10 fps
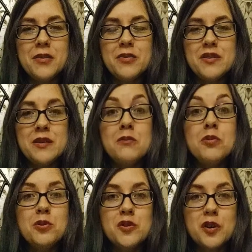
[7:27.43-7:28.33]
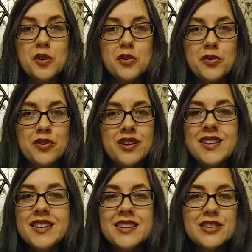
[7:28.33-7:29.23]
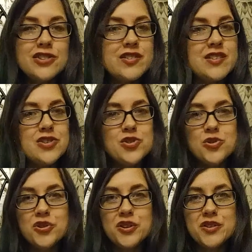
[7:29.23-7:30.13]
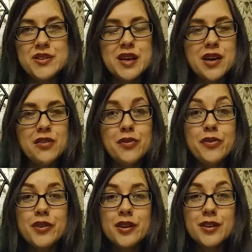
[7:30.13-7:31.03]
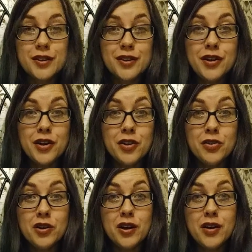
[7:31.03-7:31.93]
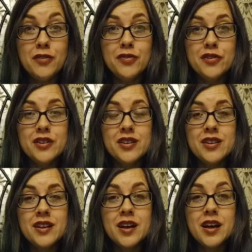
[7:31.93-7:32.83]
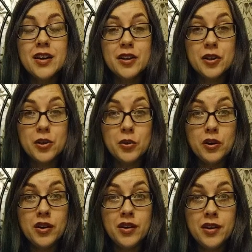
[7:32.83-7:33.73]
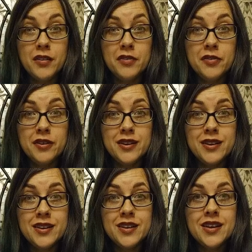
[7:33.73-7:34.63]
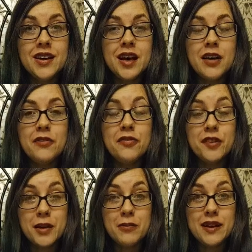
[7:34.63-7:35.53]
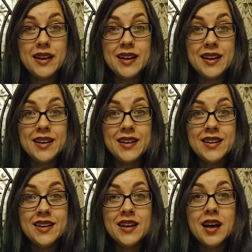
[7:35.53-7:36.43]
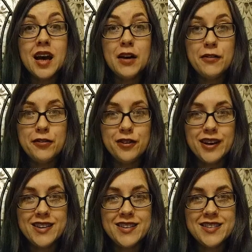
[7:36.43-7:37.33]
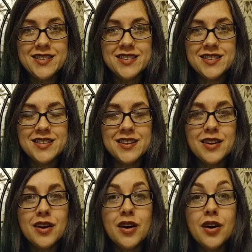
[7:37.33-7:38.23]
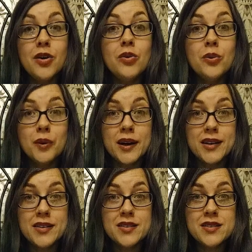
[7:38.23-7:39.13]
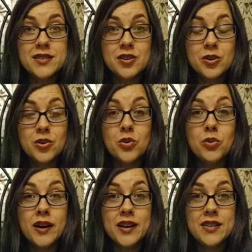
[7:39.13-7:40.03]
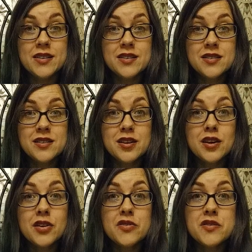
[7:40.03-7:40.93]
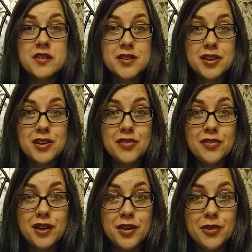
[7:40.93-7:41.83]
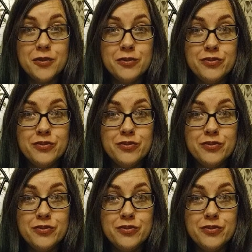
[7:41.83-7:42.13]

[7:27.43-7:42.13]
symbols of just enjoy yourself, know you're loved, and know you are loved, and family and friends are always, always closer than you feel.